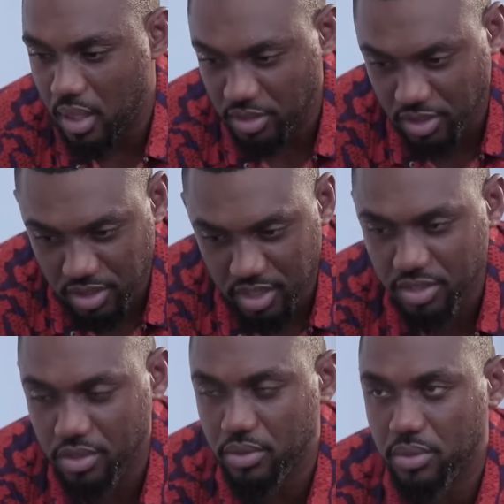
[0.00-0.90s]
I just
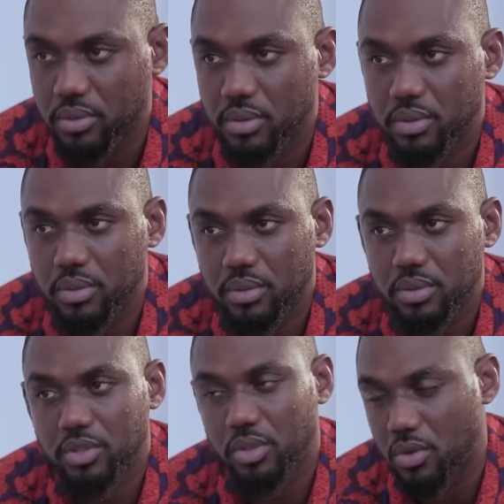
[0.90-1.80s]
need you
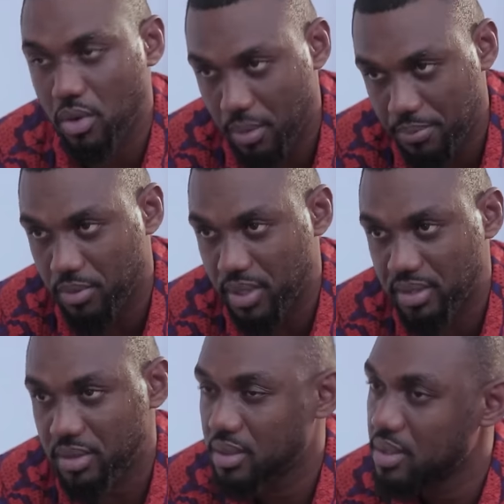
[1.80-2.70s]
to
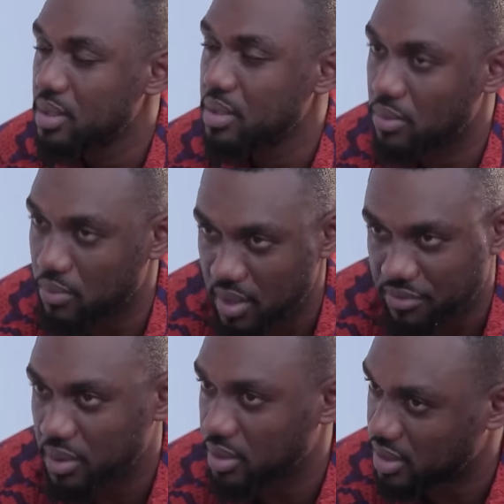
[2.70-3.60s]
cooperate
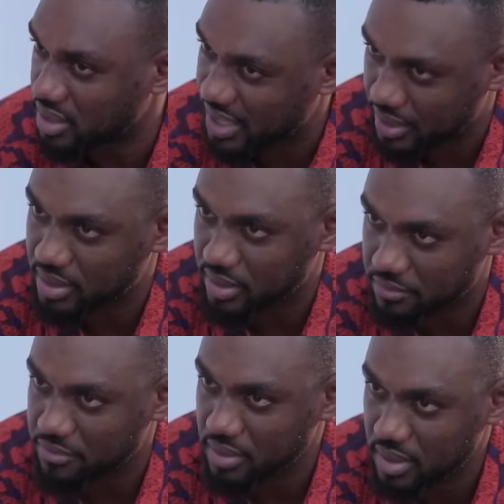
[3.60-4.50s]
with the
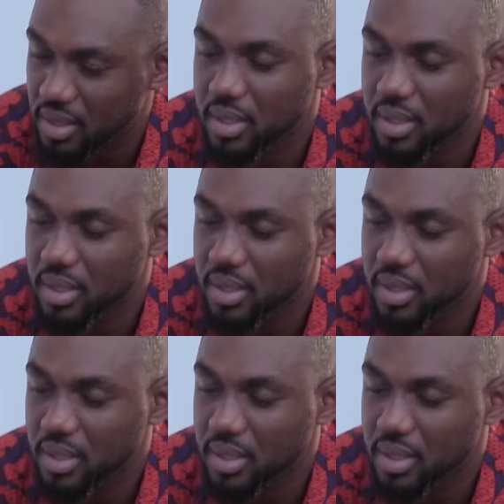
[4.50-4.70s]
detective.